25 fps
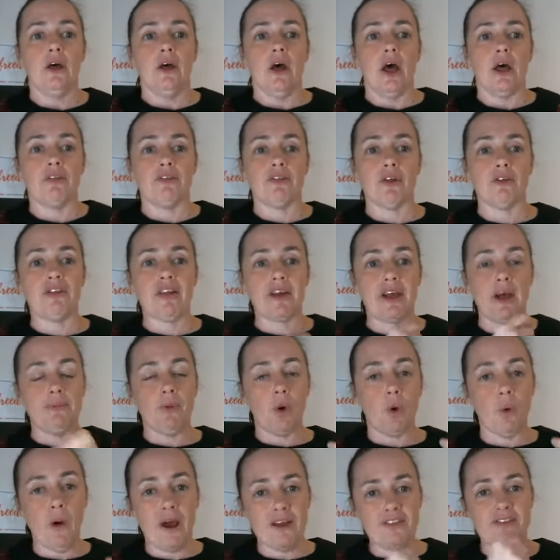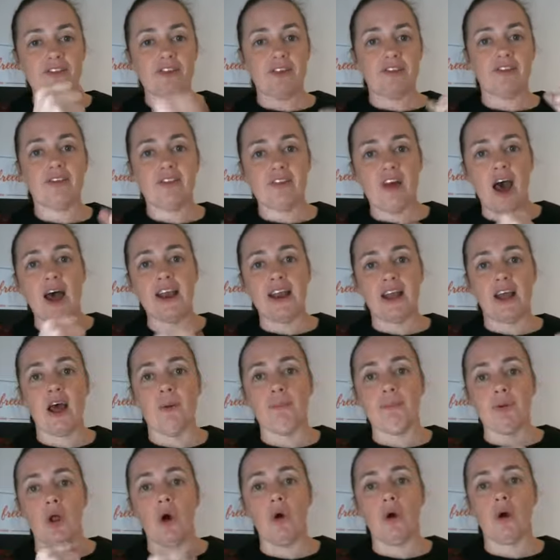So it's like I'm always just starting a
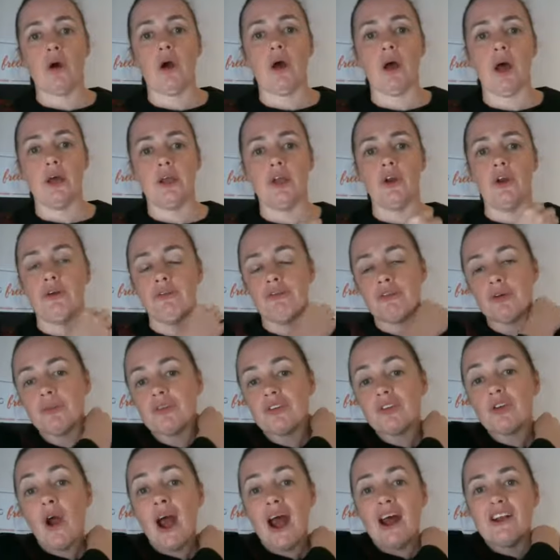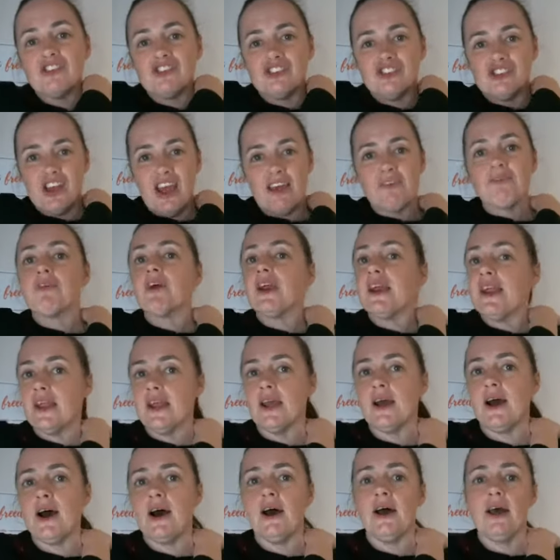blog, from scratch every
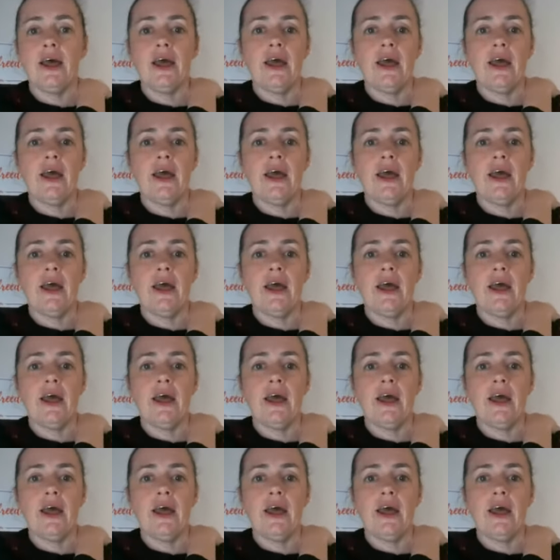year.